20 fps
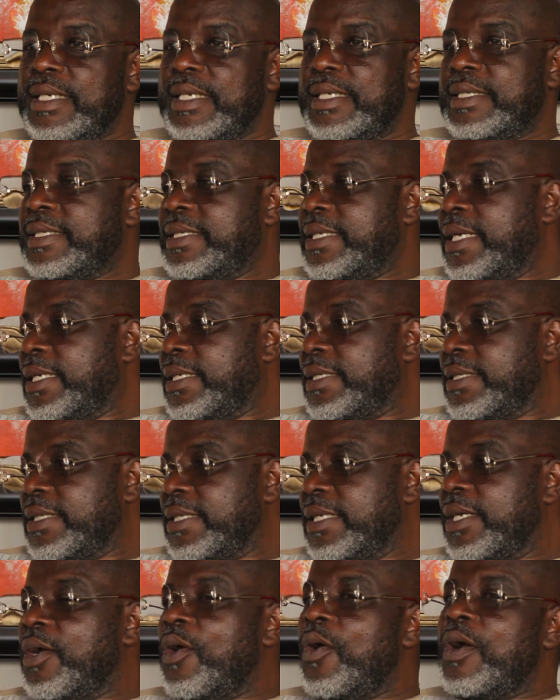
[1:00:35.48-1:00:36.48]
in his stead.
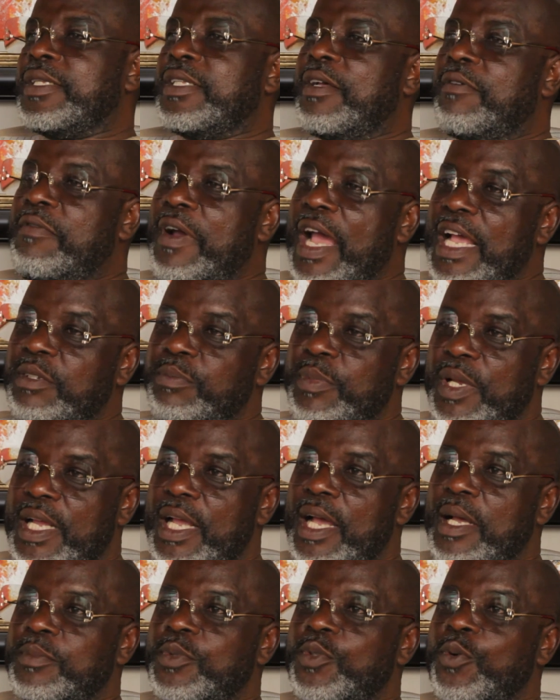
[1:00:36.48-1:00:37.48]
Or the vice
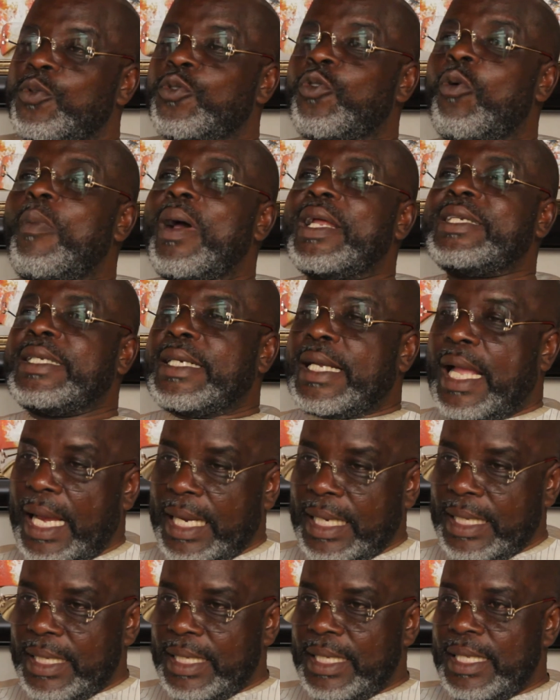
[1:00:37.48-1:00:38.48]
becomes
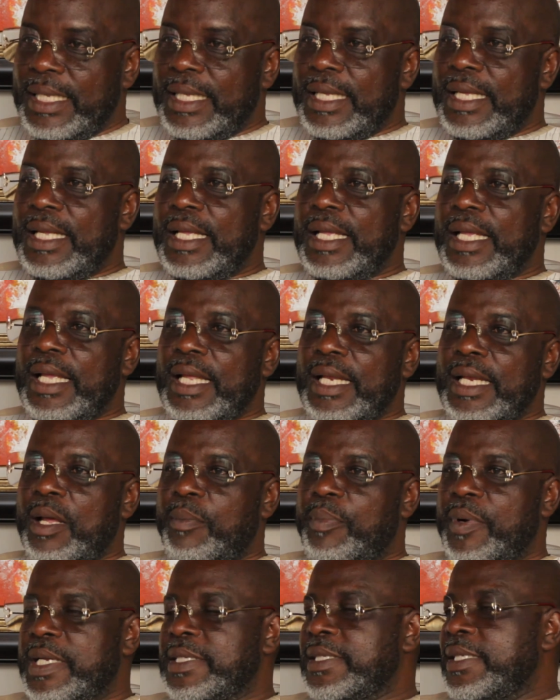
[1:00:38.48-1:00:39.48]
automatically
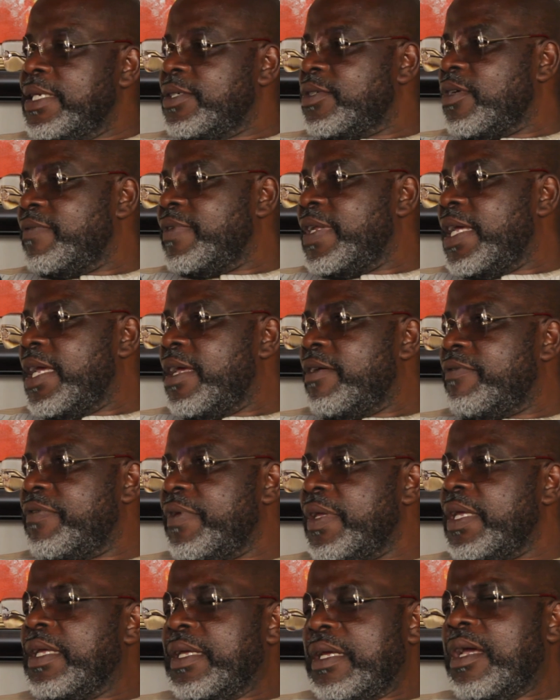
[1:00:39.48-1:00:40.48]
the president of the
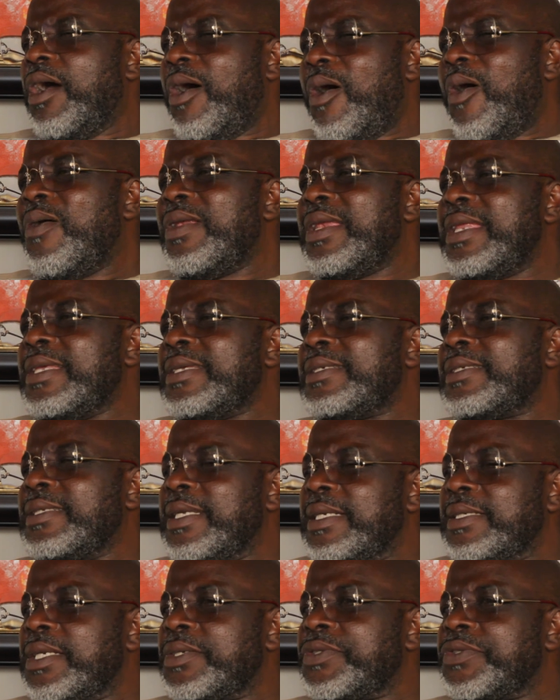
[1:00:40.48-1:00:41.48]
FA. All these
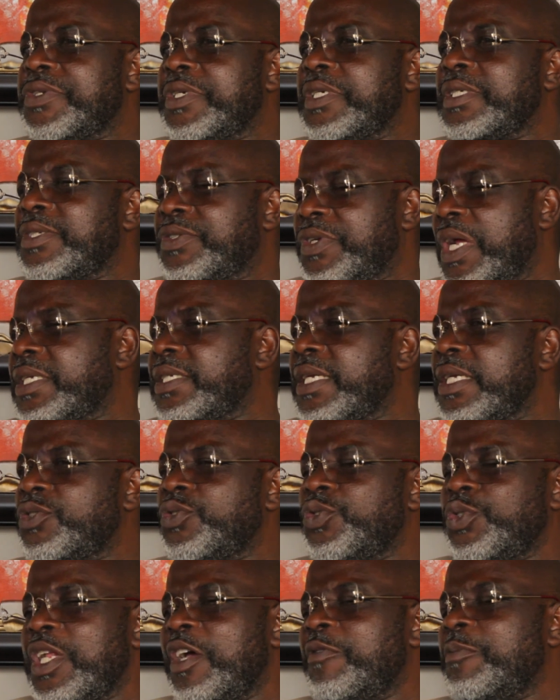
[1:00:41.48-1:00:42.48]
necessary structures
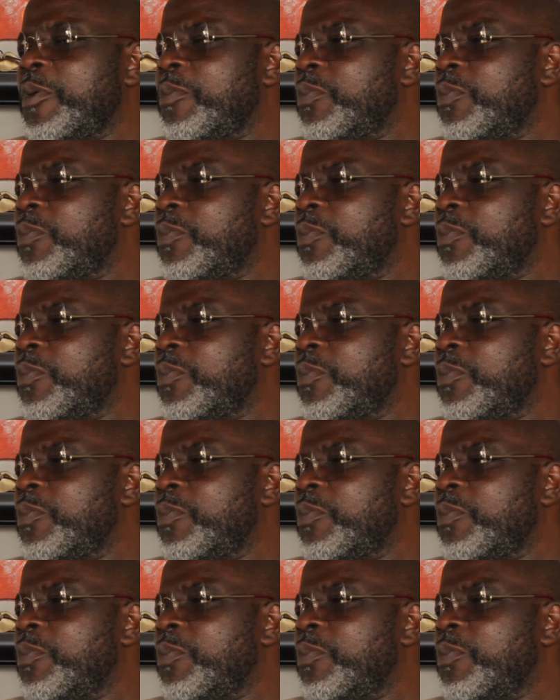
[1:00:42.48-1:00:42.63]
should have